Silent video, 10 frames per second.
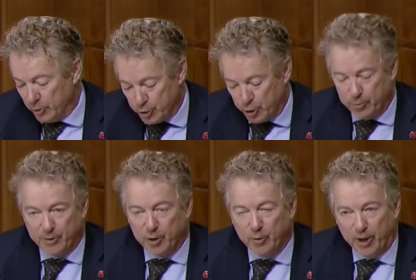You assured
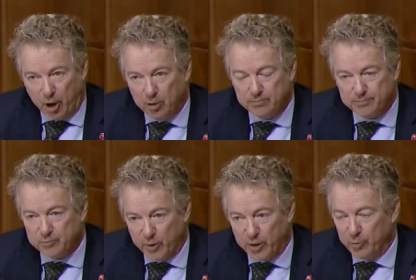me you would help.
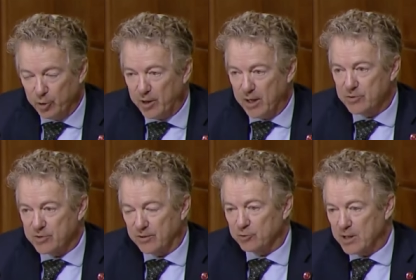We communicated
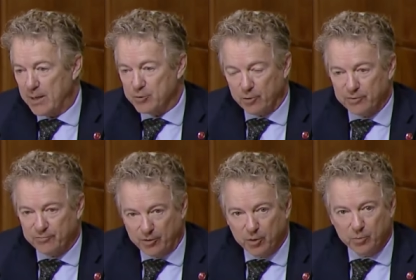several times over
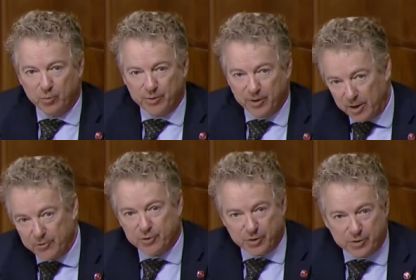the phone with
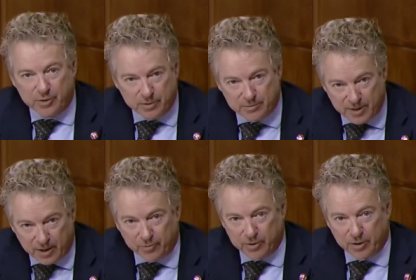another Assistant
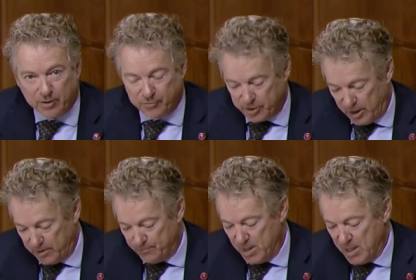Secretary of
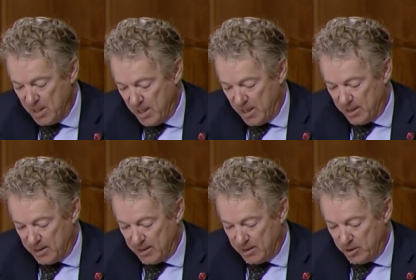State,
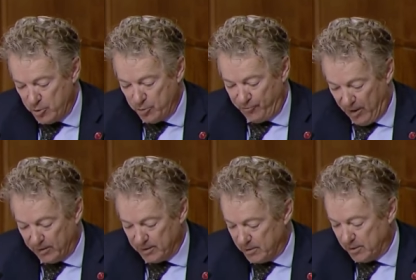who
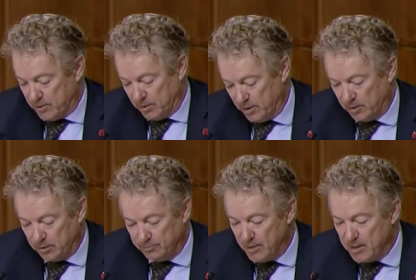finally sent us a
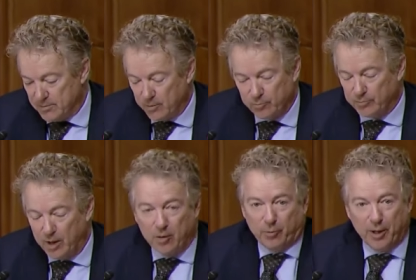letter and said,
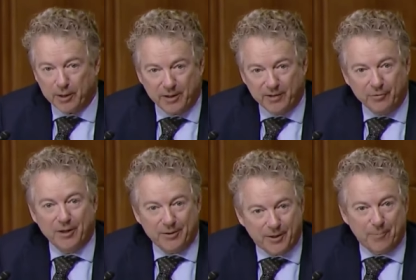no, we're not going to give you
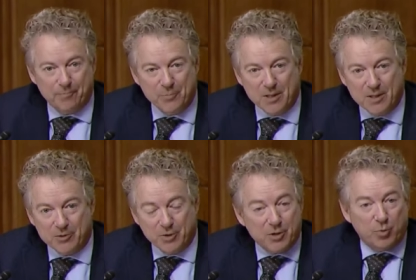anything.
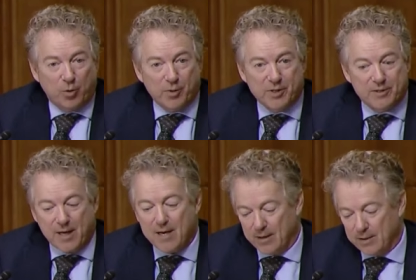So that's where we
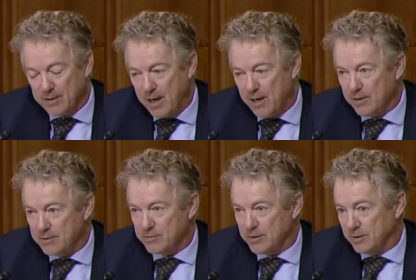stand. And
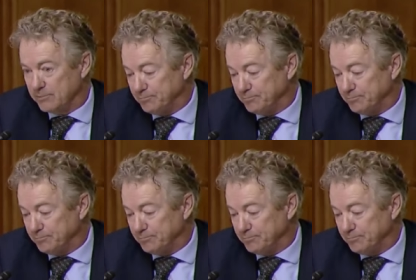it's